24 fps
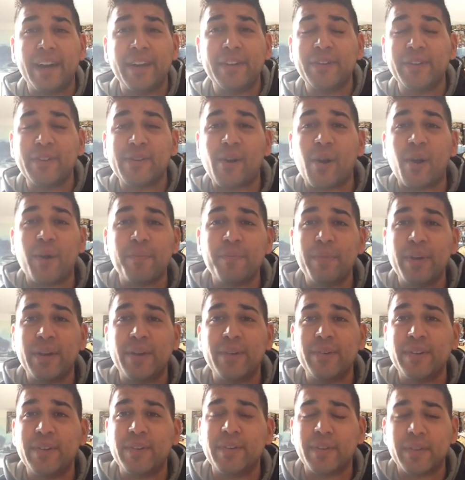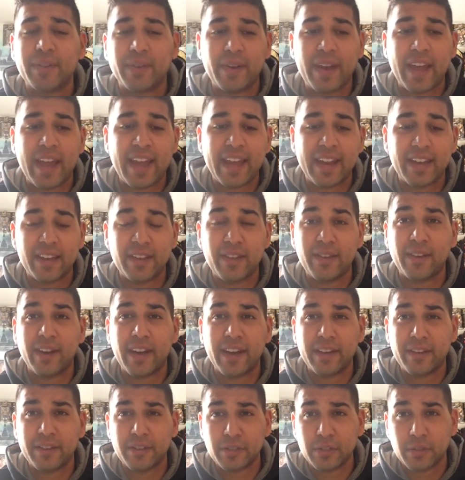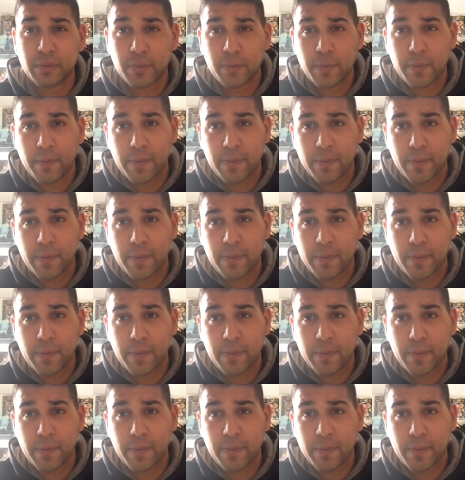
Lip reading: under your armpit or in your other hand, and you kind of just